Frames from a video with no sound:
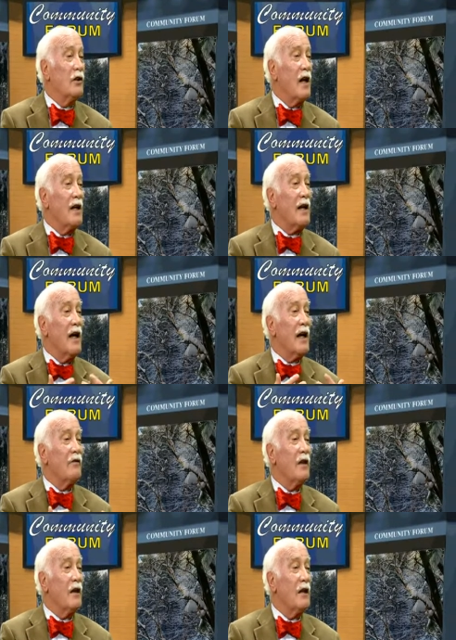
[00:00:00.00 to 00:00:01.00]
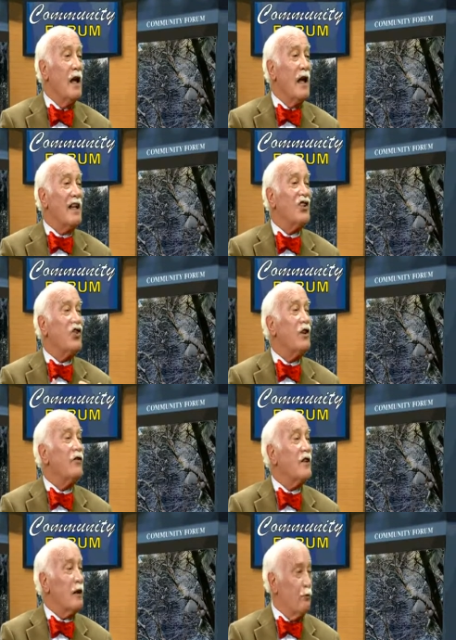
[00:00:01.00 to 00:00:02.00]
in, kind of a, uh, a
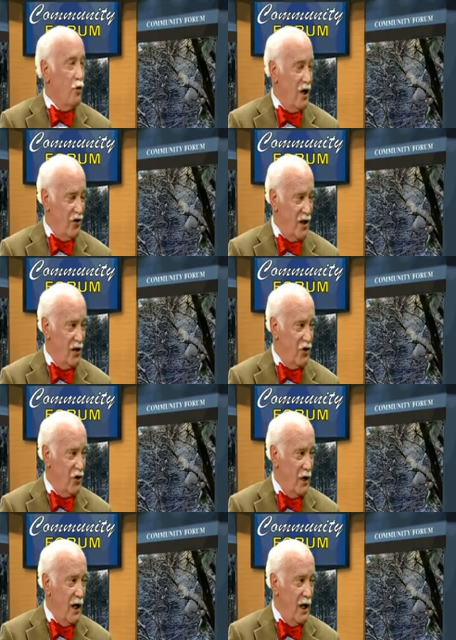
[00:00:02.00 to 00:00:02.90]
sifting process,